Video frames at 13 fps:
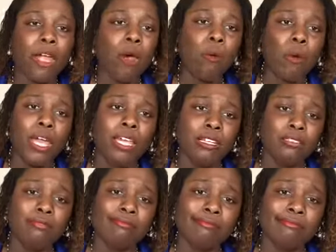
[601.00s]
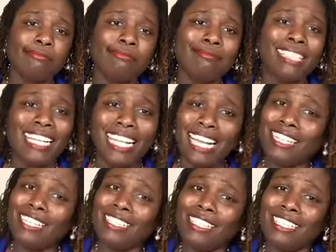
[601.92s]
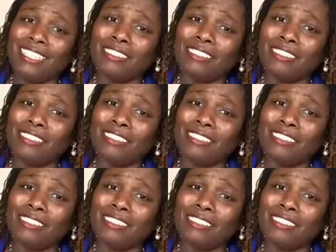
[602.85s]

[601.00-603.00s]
well, they not ugly.